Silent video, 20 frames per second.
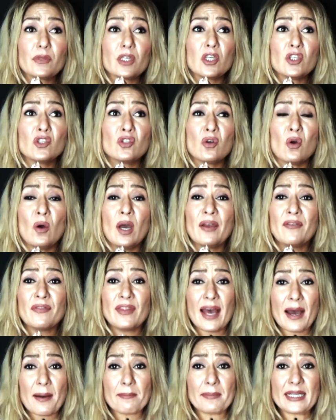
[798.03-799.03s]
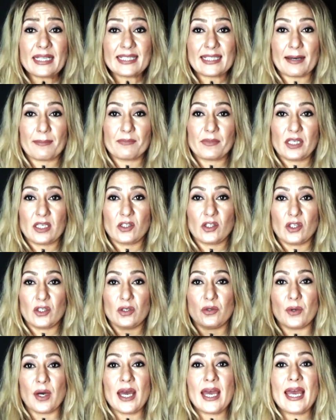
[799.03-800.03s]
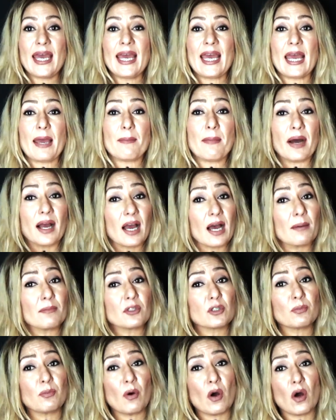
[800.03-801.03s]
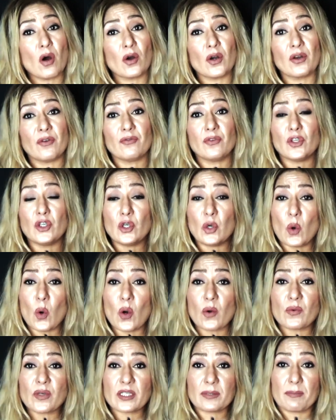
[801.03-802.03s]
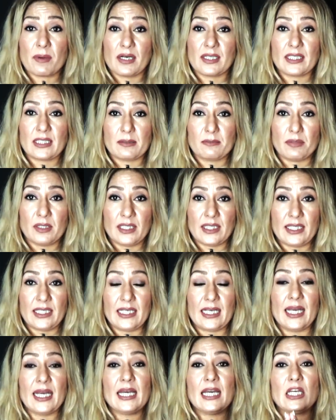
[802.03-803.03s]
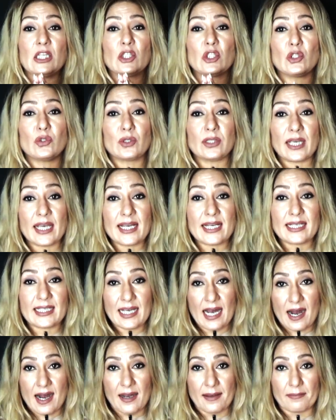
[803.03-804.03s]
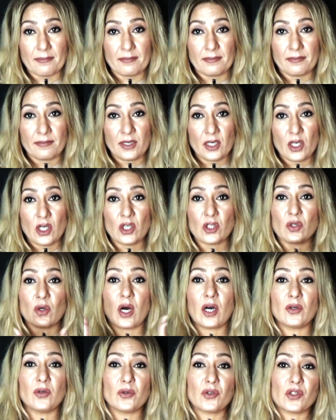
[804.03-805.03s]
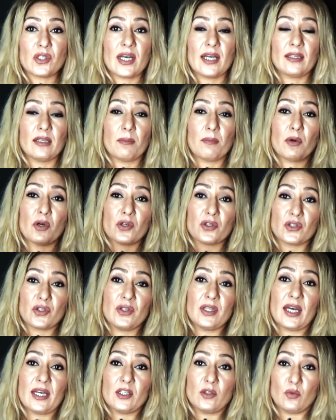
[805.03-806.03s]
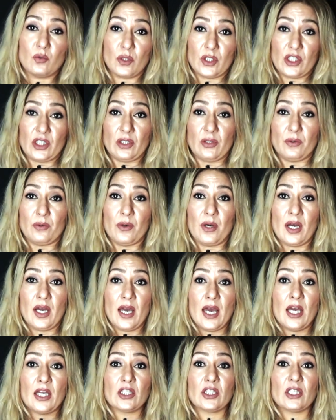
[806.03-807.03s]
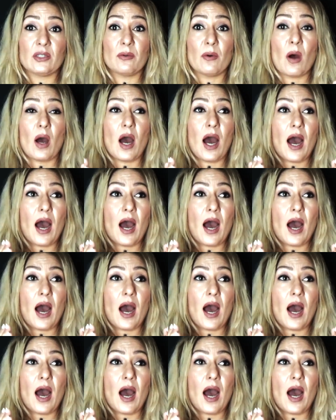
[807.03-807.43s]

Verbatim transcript: So if that means something to you, it becomes part of your responsibility to take time to understand the person that is with you, to